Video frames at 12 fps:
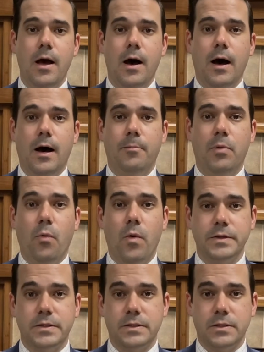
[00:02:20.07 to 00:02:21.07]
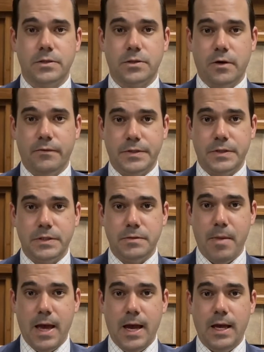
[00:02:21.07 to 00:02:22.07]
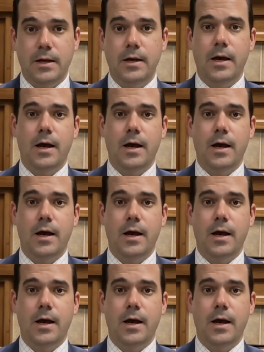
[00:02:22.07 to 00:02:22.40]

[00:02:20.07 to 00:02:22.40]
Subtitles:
But once service is made,